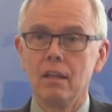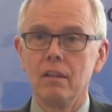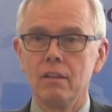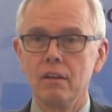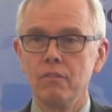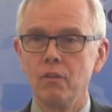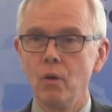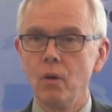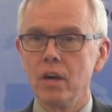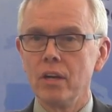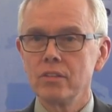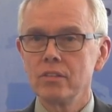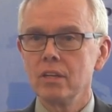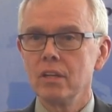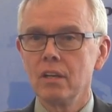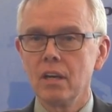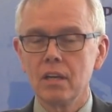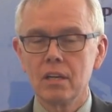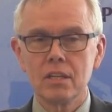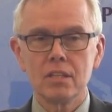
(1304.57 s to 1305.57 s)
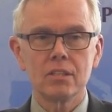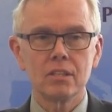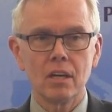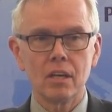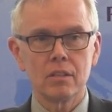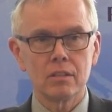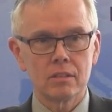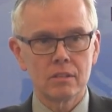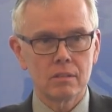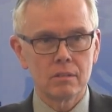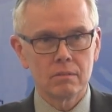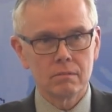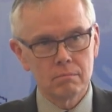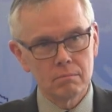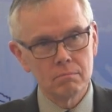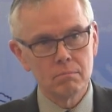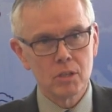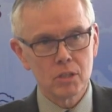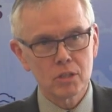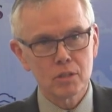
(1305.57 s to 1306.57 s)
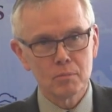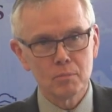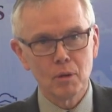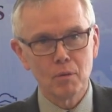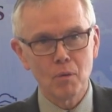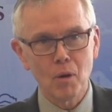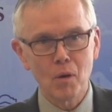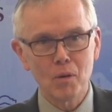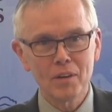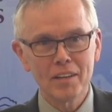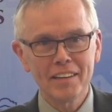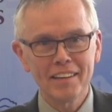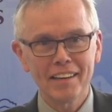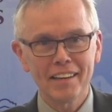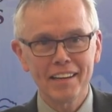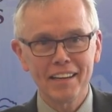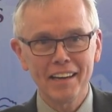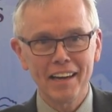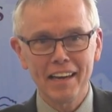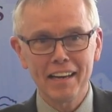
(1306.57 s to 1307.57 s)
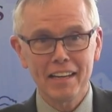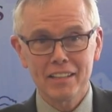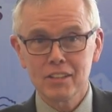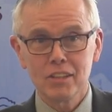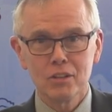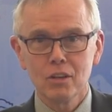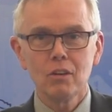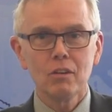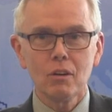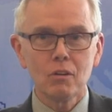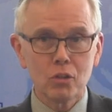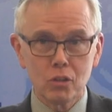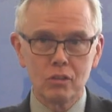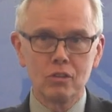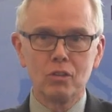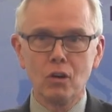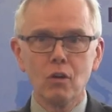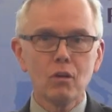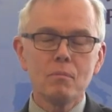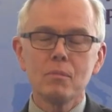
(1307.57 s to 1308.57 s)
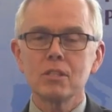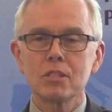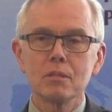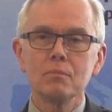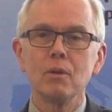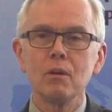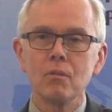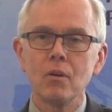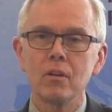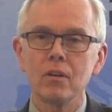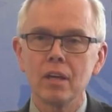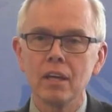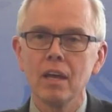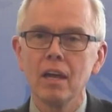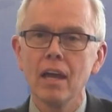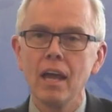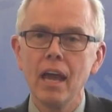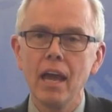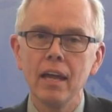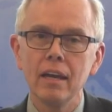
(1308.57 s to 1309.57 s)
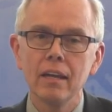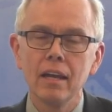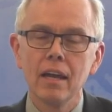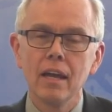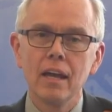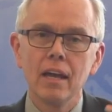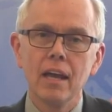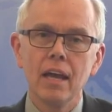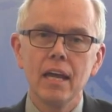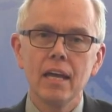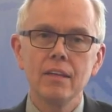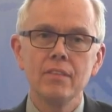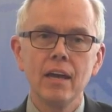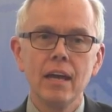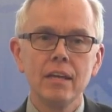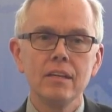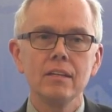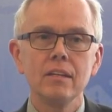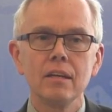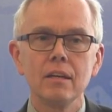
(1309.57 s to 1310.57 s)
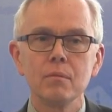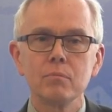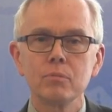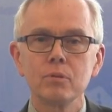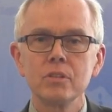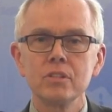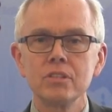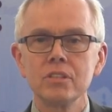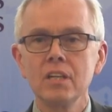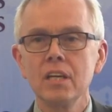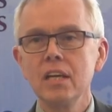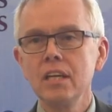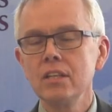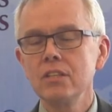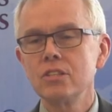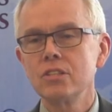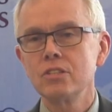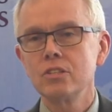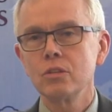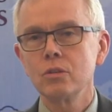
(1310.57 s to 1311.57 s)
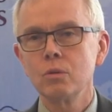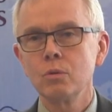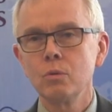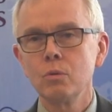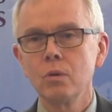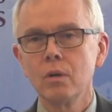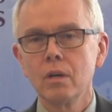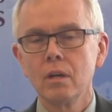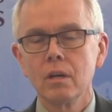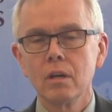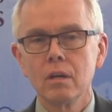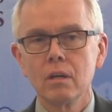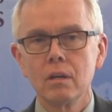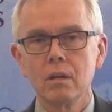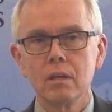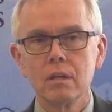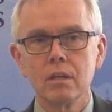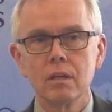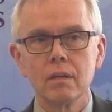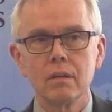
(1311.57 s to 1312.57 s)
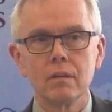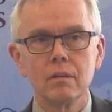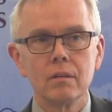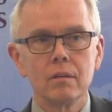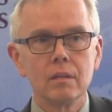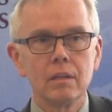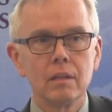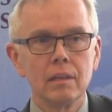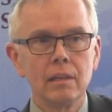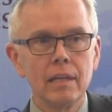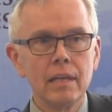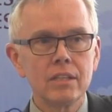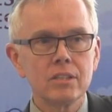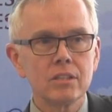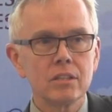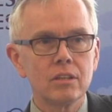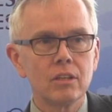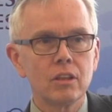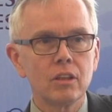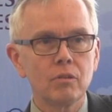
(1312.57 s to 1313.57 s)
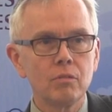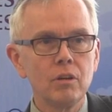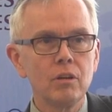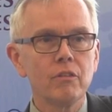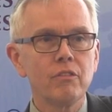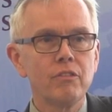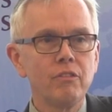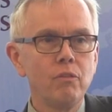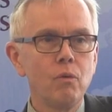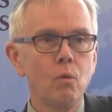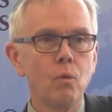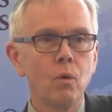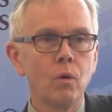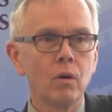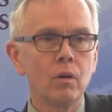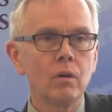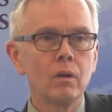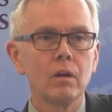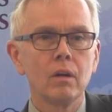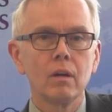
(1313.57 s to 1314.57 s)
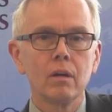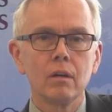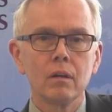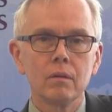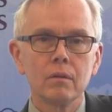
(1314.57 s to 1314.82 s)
the voice, and, and he says, Mr. Mulroney? And I, and I said, No, no, you're Mr. Mulroney. And he then proceeds to list the three or four